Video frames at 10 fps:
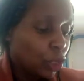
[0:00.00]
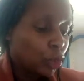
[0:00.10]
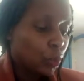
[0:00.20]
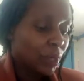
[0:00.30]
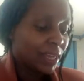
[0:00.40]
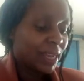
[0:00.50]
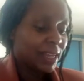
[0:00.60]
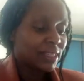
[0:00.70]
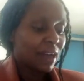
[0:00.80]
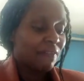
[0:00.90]
you'll
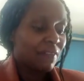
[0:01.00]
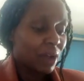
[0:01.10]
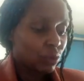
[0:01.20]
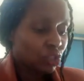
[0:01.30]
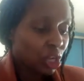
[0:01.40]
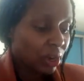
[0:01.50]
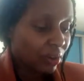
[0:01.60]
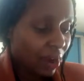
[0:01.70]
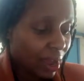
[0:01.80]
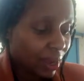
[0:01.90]
get a
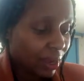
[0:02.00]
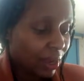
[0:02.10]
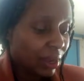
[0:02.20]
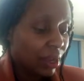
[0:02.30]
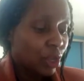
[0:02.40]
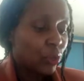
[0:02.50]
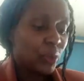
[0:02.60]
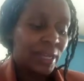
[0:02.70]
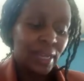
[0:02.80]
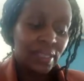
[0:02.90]
voucher rack,
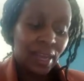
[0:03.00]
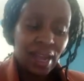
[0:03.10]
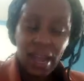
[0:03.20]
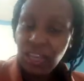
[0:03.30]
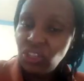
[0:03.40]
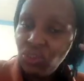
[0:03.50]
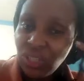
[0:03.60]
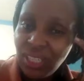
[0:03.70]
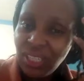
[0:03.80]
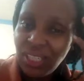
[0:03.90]
you'll get a cash
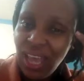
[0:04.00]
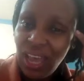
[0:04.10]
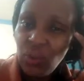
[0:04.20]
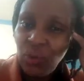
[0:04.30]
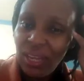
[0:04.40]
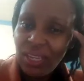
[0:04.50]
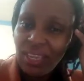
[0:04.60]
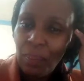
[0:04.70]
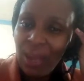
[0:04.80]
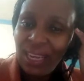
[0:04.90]
register, you'll get
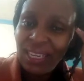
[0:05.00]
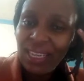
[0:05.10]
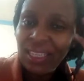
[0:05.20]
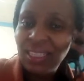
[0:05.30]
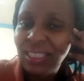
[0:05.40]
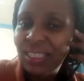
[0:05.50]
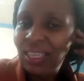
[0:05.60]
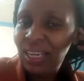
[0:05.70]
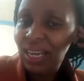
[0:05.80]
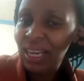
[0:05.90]
a
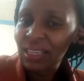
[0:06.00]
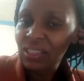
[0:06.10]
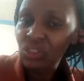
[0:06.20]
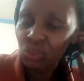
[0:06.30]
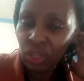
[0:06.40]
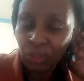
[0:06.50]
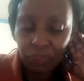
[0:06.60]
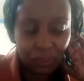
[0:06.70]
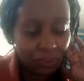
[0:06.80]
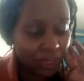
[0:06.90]
magnetic strip
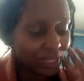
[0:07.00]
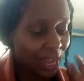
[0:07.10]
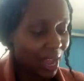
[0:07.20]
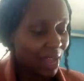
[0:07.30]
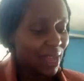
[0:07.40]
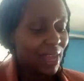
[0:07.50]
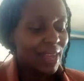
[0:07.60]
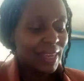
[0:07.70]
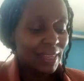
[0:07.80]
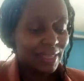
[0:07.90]
reader,
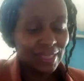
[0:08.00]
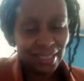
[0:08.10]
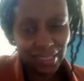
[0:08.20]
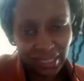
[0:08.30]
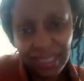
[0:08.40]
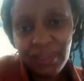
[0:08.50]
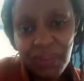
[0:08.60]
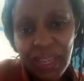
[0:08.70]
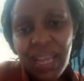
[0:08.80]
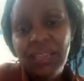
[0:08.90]
etc.
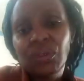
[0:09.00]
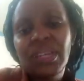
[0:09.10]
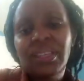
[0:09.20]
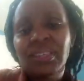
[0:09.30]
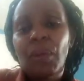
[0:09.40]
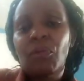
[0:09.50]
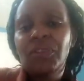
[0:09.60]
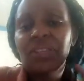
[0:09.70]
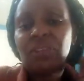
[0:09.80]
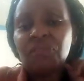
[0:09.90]
Now these are some of
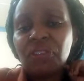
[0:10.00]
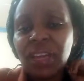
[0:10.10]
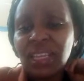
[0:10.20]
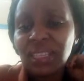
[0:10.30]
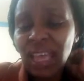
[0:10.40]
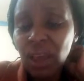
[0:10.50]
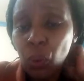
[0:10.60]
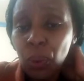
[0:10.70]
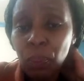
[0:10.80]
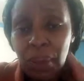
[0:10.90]
the different
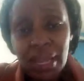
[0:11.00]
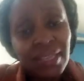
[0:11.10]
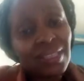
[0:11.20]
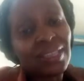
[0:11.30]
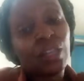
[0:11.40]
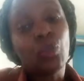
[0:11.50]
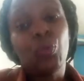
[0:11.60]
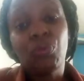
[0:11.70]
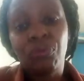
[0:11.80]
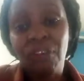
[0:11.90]
equipment that you
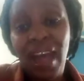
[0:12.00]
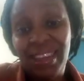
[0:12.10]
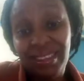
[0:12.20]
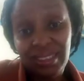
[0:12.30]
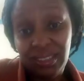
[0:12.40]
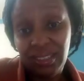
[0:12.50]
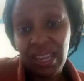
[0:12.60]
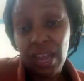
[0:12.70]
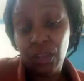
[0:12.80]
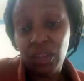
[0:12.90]
would find,
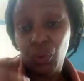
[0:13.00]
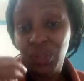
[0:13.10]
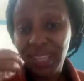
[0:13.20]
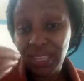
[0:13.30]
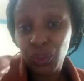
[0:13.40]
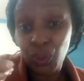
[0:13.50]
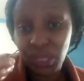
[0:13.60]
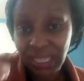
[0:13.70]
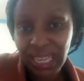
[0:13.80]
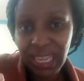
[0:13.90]
that you'd get to
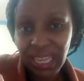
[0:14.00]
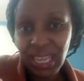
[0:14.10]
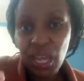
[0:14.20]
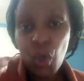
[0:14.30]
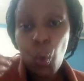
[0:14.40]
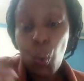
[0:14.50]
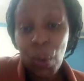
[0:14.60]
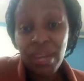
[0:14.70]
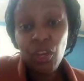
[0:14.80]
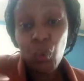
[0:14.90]
see
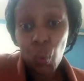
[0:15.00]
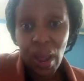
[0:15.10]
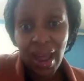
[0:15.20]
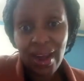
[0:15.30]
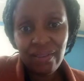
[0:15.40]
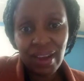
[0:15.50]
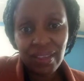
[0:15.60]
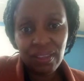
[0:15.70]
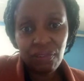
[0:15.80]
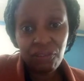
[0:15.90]
when you are
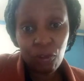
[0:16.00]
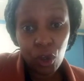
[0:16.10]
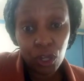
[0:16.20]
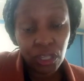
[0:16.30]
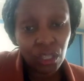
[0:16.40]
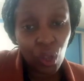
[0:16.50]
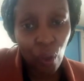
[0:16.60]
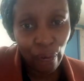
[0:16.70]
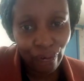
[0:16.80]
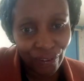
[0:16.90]
at the front
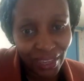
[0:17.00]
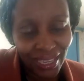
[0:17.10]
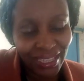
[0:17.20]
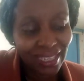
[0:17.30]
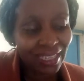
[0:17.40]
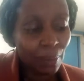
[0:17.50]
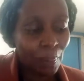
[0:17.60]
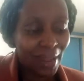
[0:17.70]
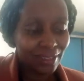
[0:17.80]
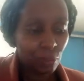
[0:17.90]
office
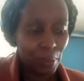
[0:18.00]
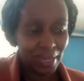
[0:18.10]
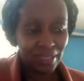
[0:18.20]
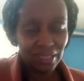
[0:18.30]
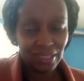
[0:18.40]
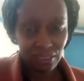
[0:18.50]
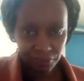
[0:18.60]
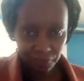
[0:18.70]
department.